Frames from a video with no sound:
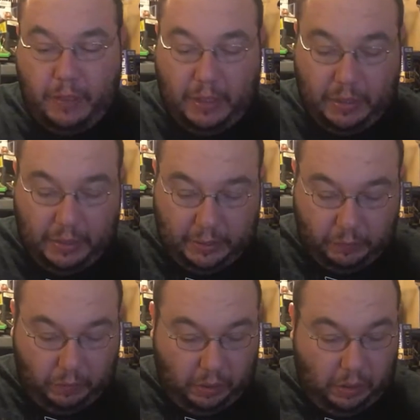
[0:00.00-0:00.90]
And these
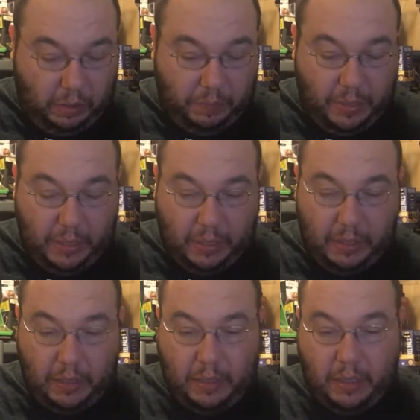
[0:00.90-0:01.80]
will all
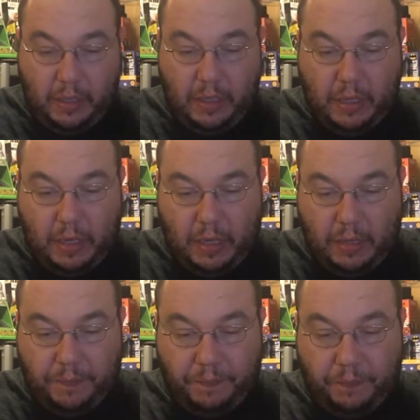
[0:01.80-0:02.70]
make the